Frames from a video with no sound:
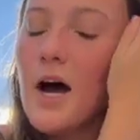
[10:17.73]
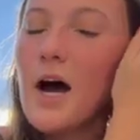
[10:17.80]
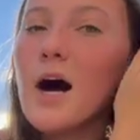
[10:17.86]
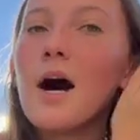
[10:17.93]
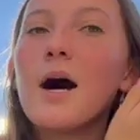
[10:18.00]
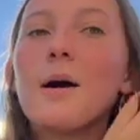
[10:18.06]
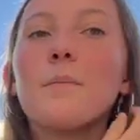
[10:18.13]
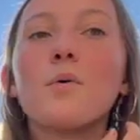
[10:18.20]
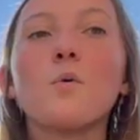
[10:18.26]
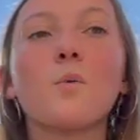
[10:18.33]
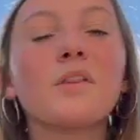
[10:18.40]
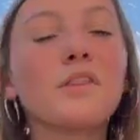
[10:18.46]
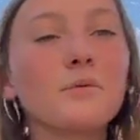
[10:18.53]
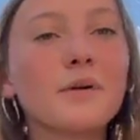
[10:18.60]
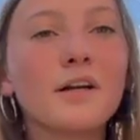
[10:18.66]

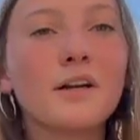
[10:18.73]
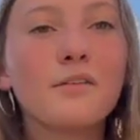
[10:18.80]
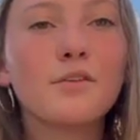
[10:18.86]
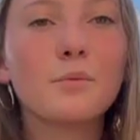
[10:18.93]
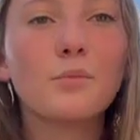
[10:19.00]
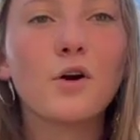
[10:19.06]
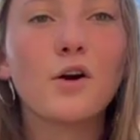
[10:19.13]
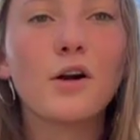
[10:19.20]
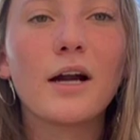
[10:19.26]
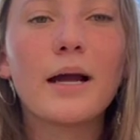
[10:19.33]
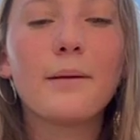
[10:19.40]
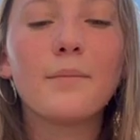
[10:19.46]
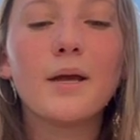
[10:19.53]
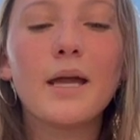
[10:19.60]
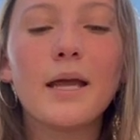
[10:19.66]
With the rigor of the
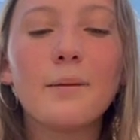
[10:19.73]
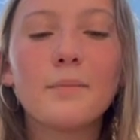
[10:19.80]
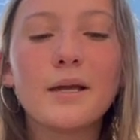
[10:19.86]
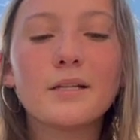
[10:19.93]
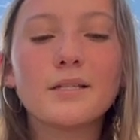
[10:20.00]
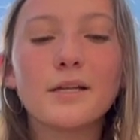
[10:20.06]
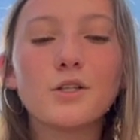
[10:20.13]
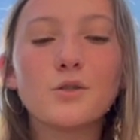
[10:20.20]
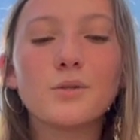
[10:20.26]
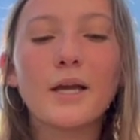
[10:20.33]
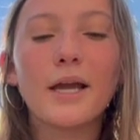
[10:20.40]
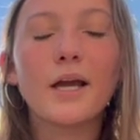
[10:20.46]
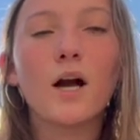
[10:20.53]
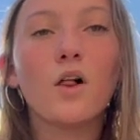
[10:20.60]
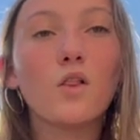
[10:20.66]
program, it means that you
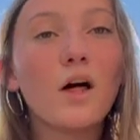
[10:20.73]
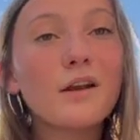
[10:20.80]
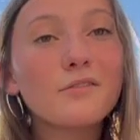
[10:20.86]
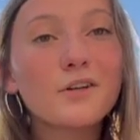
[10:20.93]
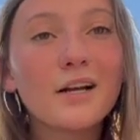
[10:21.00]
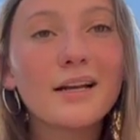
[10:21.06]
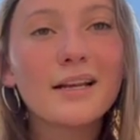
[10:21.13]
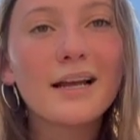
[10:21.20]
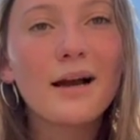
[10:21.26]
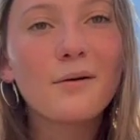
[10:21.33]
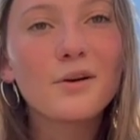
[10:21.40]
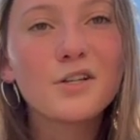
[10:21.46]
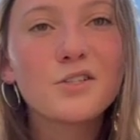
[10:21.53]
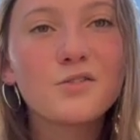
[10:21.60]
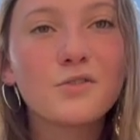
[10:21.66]
take a lot of credit
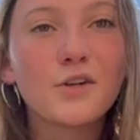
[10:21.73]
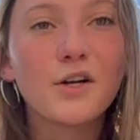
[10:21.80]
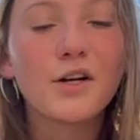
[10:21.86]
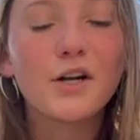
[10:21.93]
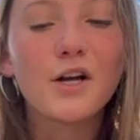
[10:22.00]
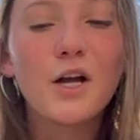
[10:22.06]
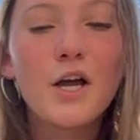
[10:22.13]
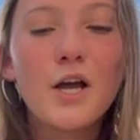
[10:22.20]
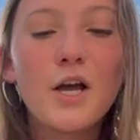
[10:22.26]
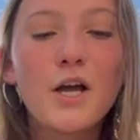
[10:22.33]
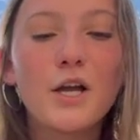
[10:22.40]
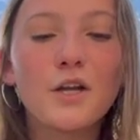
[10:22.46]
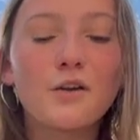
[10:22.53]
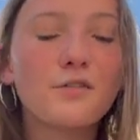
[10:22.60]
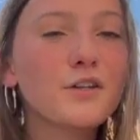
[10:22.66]
hours for
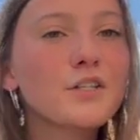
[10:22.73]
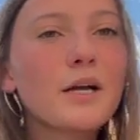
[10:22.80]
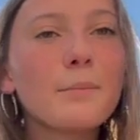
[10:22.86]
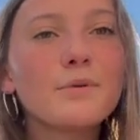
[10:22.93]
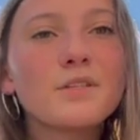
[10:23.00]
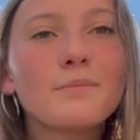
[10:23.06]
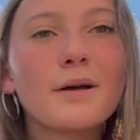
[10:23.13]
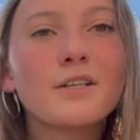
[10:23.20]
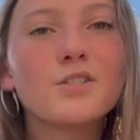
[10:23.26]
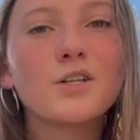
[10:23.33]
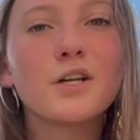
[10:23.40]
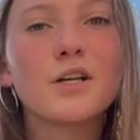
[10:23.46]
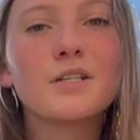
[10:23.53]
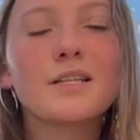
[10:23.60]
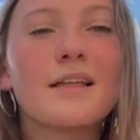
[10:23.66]
your first couple
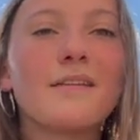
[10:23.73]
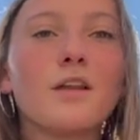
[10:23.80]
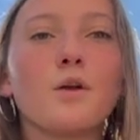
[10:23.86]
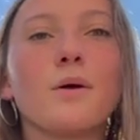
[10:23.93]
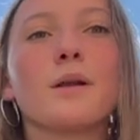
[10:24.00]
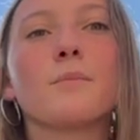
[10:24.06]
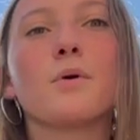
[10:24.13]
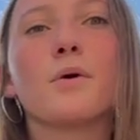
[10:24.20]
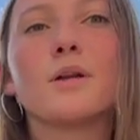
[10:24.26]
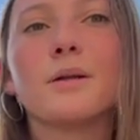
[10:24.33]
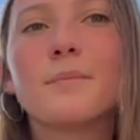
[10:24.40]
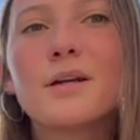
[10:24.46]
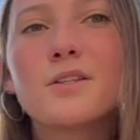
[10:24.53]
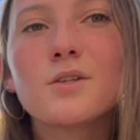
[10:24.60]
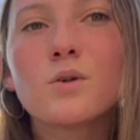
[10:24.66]
semesters, and then you end up going to
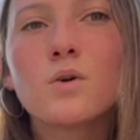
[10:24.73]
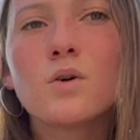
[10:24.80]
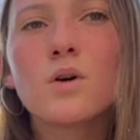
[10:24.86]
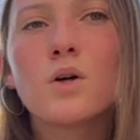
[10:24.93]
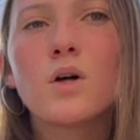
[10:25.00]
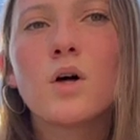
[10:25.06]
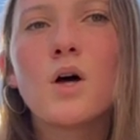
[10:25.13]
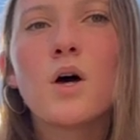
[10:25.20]
med school,